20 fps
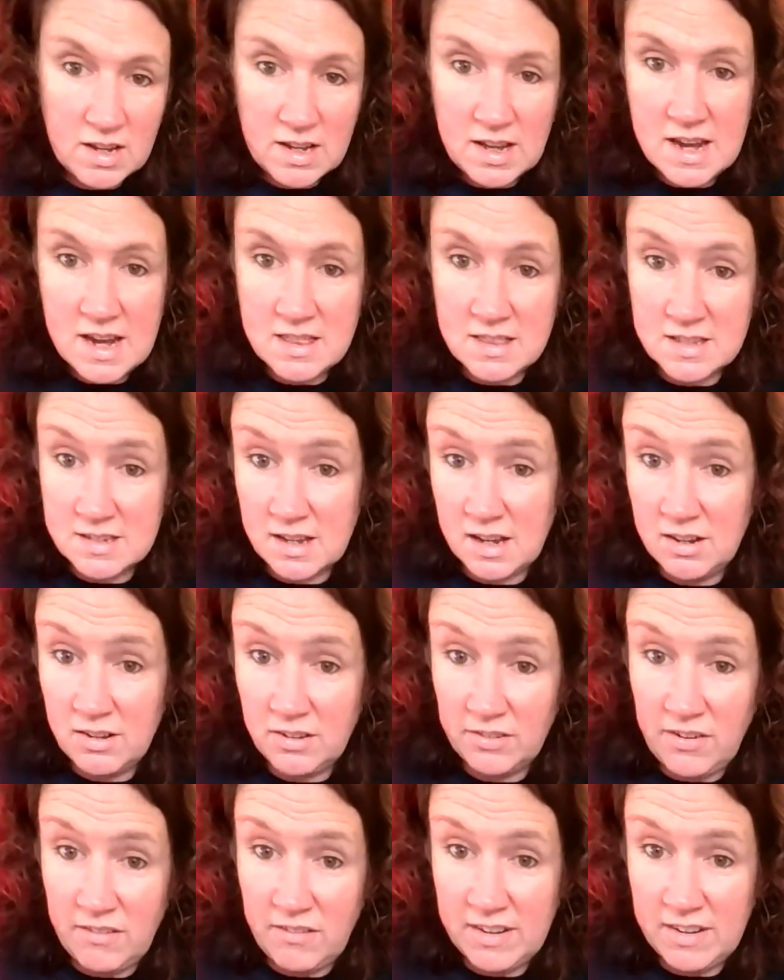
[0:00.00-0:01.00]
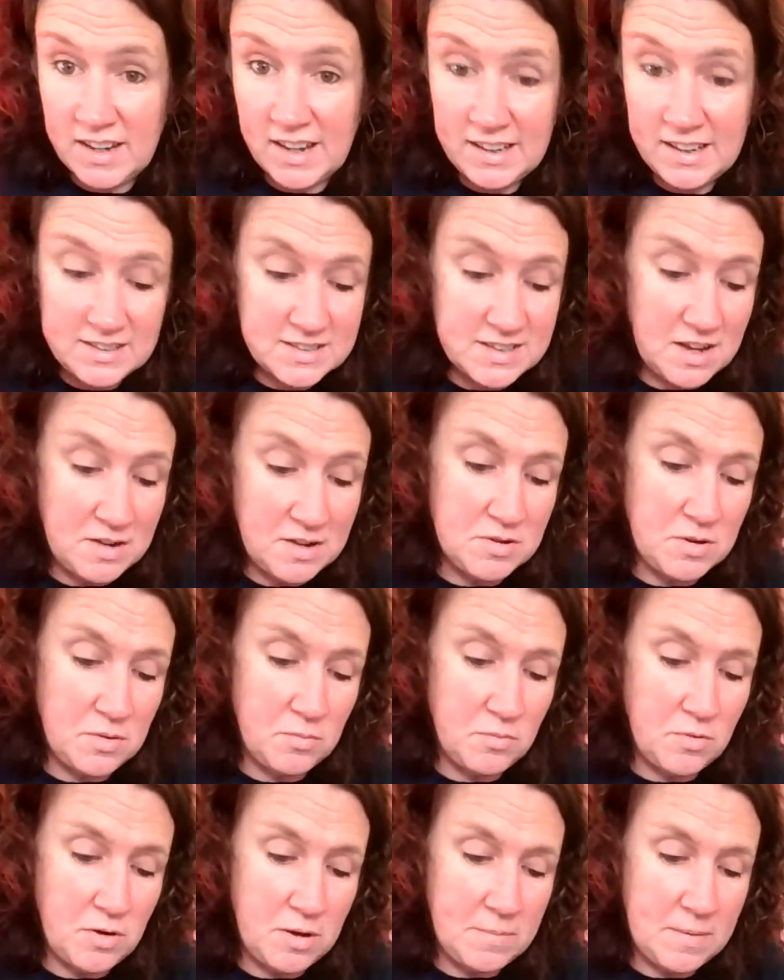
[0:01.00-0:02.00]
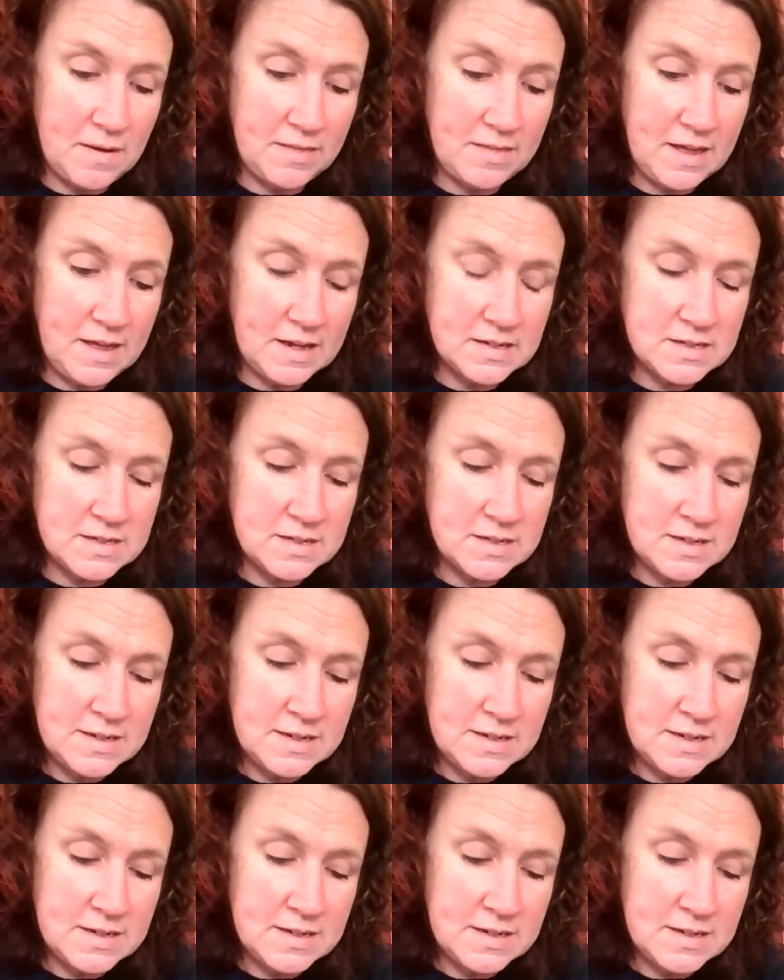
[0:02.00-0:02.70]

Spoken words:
Either side looks very nice, so don't worry about that.